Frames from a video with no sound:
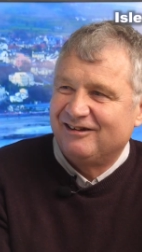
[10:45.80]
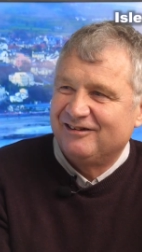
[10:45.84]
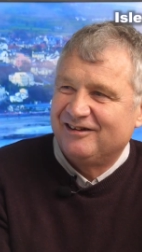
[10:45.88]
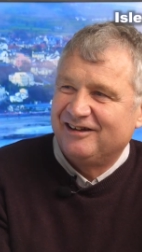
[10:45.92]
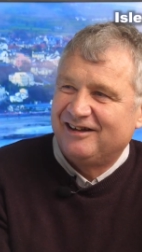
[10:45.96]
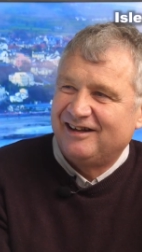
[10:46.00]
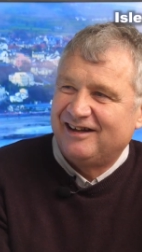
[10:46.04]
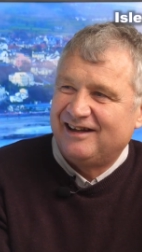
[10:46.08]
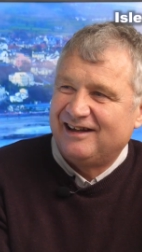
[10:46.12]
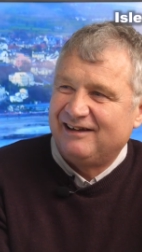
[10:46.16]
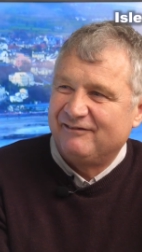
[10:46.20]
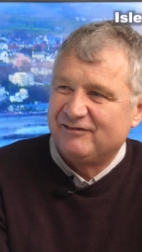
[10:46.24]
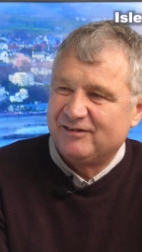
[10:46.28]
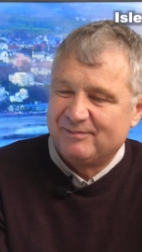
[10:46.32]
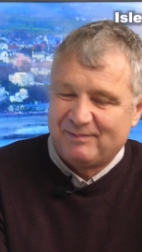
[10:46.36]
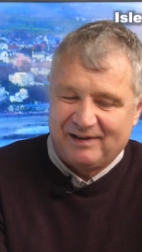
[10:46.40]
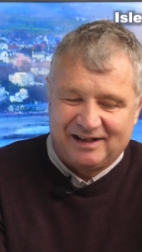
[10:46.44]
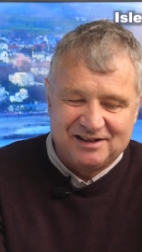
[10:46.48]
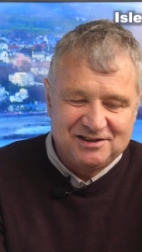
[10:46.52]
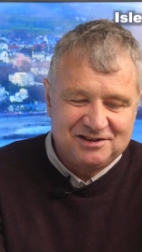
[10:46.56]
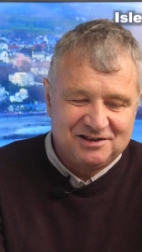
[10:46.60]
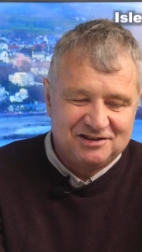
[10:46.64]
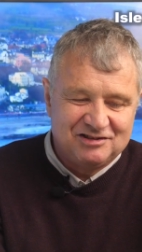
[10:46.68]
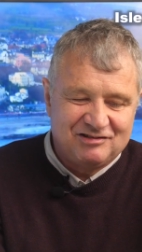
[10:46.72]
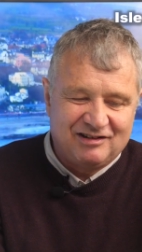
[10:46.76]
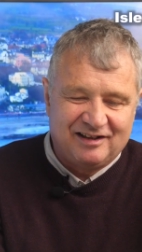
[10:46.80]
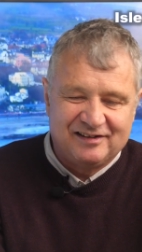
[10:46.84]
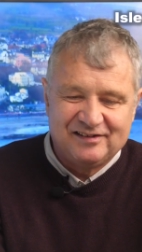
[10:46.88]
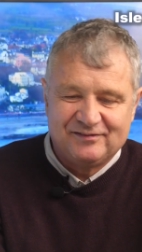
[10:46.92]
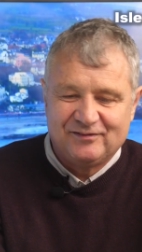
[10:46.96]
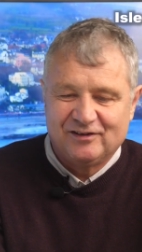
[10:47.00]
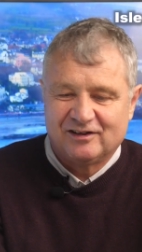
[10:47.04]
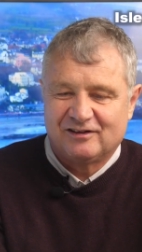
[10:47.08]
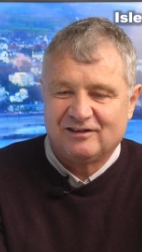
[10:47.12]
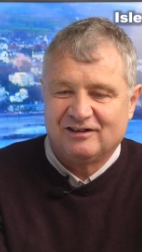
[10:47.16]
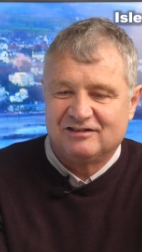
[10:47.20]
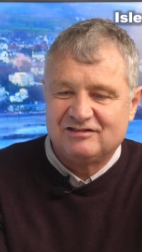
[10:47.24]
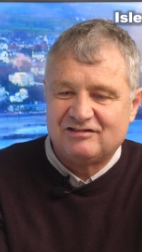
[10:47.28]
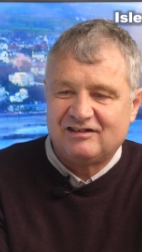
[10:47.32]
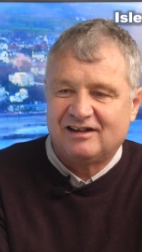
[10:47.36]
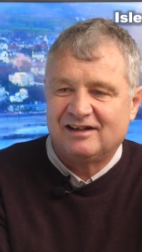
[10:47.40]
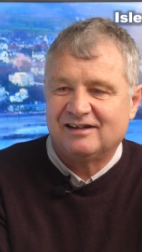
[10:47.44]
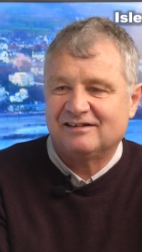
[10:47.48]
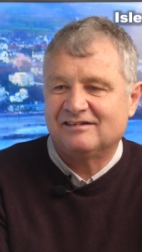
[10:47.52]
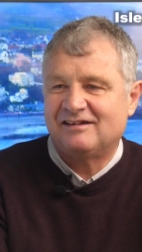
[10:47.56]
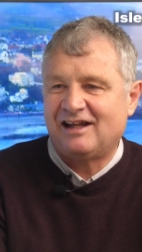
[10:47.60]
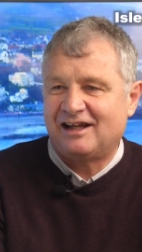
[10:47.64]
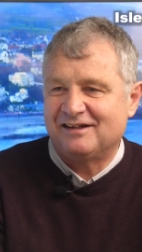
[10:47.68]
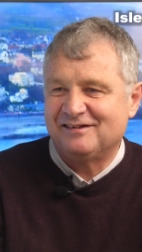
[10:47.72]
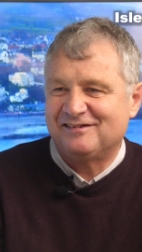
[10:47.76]
Logan yes. now have the patient transfer
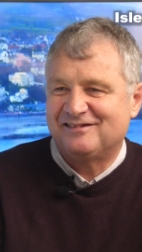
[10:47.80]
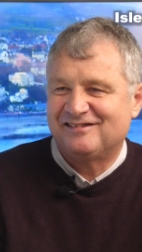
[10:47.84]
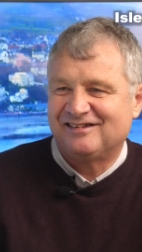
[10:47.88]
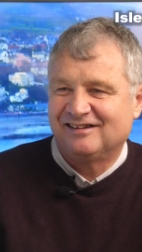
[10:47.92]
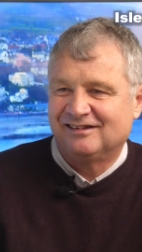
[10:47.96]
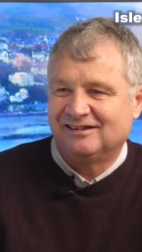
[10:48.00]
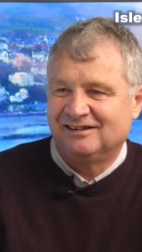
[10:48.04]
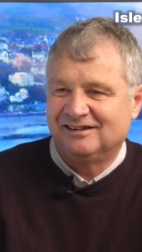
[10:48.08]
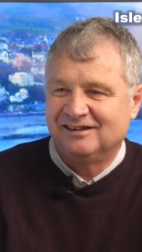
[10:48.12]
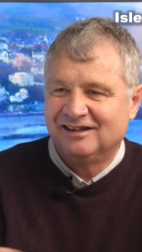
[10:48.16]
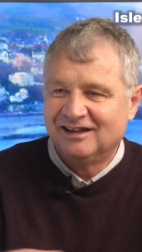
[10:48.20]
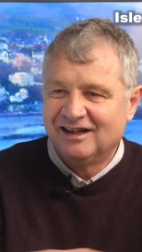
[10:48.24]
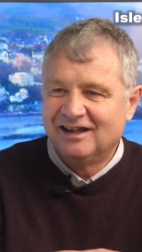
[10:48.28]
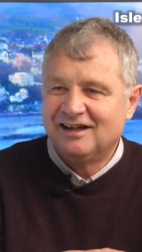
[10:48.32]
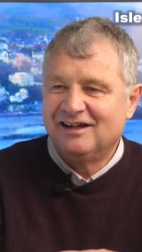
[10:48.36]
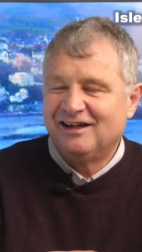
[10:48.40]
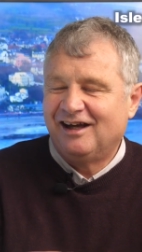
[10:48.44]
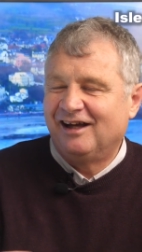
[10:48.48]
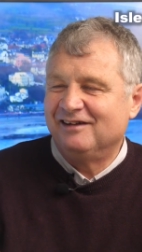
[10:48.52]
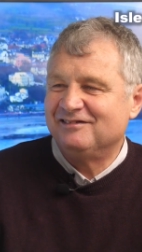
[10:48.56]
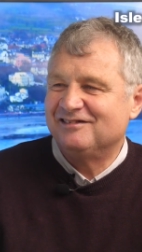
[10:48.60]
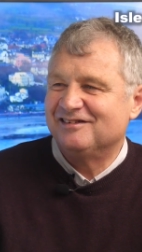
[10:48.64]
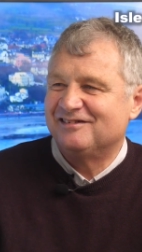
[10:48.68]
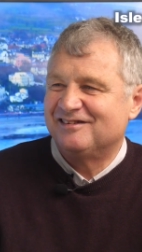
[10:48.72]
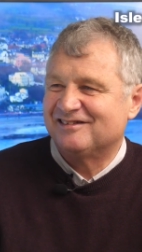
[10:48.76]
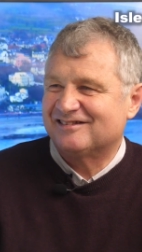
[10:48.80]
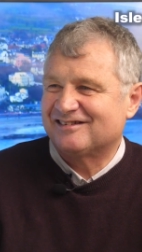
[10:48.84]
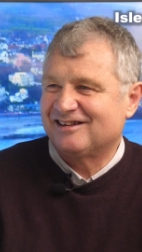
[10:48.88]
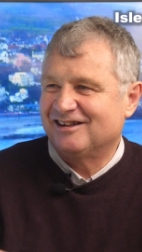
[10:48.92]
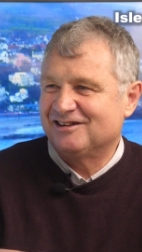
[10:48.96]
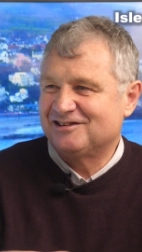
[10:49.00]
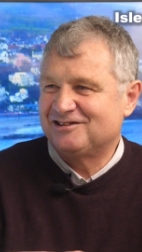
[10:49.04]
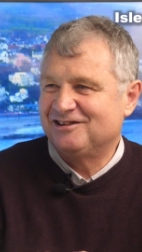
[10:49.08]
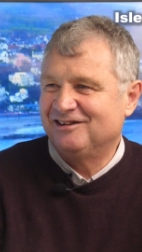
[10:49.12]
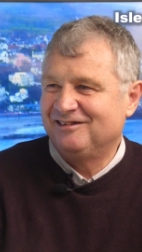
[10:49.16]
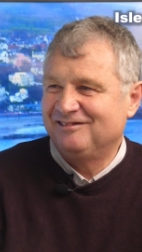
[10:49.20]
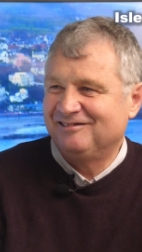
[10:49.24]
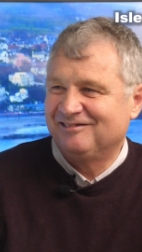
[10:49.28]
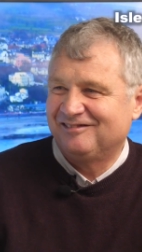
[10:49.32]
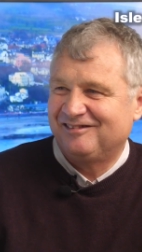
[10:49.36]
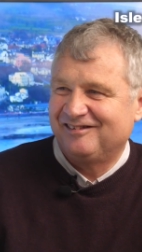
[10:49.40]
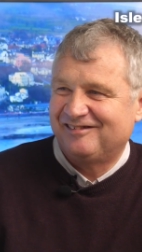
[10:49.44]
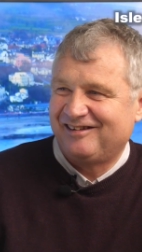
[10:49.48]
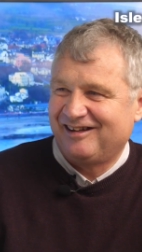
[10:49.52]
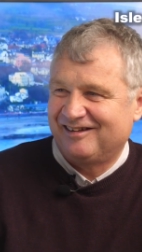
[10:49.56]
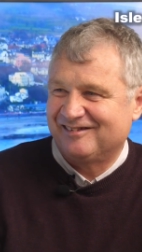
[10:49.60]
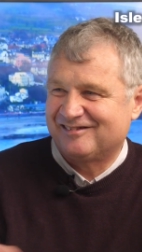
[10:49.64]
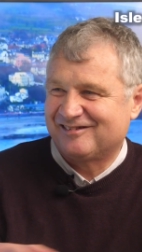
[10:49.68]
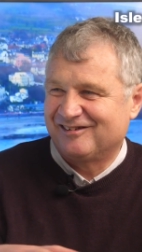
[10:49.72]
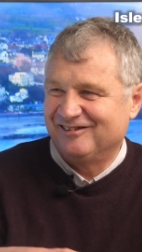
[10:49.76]
contract. That's uh, under discussion
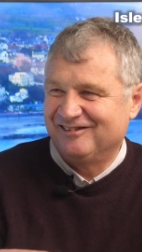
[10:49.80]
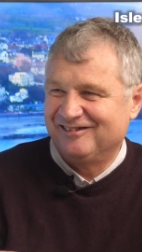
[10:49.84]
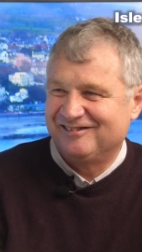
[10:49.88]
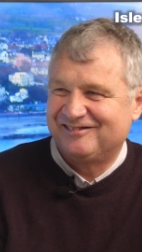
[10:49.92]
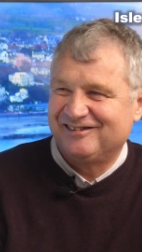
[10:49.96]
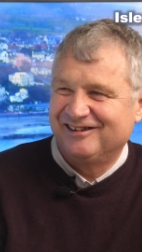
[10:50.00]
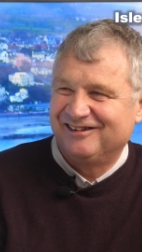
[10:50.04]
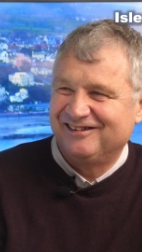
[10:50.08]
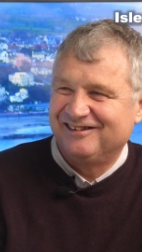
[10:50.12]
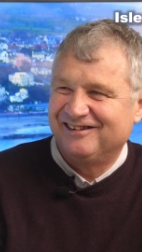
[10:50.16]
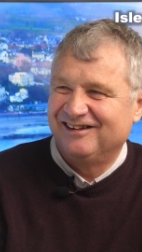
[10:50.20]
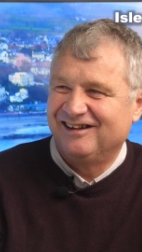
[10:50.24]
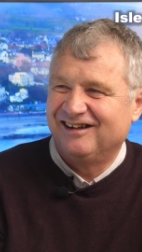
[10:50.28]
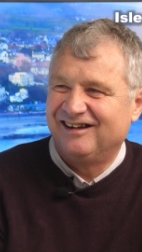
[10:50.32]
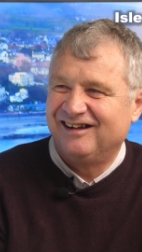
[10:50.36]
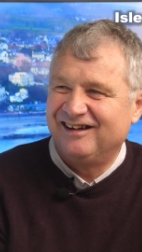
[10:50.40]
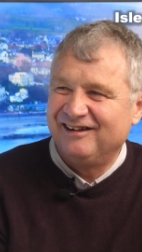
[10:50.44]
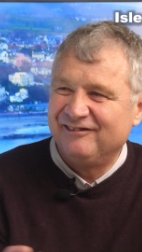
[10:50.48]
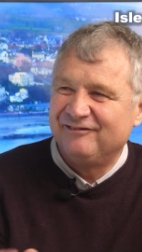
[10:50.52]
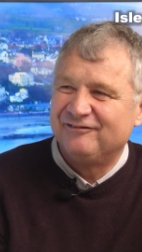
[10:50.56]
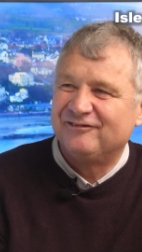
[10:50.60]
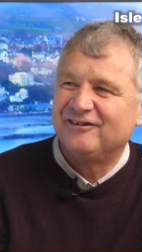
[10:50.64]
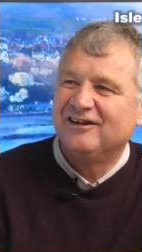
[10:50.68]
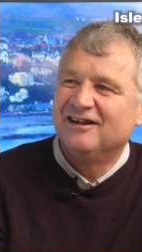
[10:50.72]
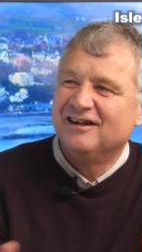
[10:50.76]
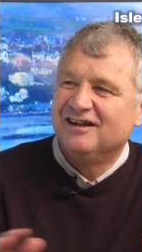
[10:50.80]
because that's got a certain life.